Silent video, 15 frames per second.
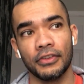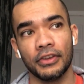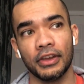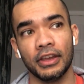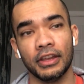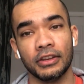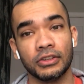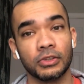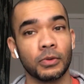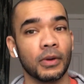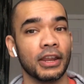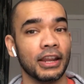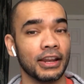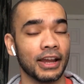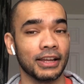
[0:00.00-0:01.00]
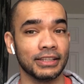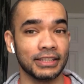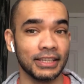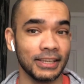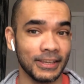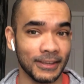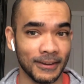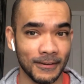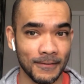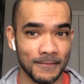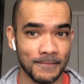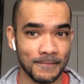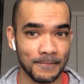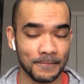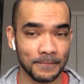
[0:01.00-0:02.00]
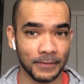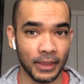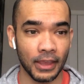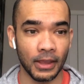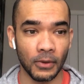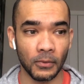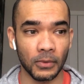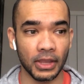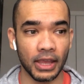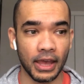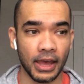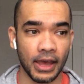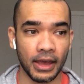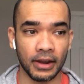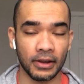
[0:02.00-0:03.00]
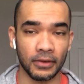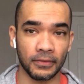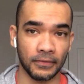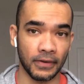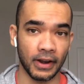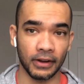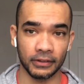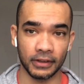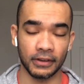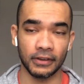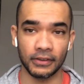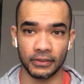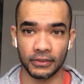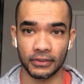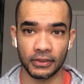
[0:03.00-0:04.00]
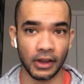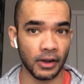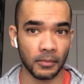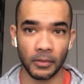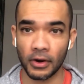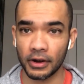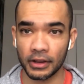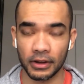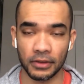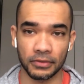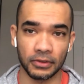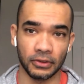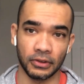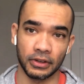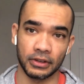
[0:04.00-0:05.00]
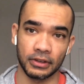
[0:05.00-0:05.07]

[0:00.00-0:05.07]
in 2019, We had a fairly decent stock market if you look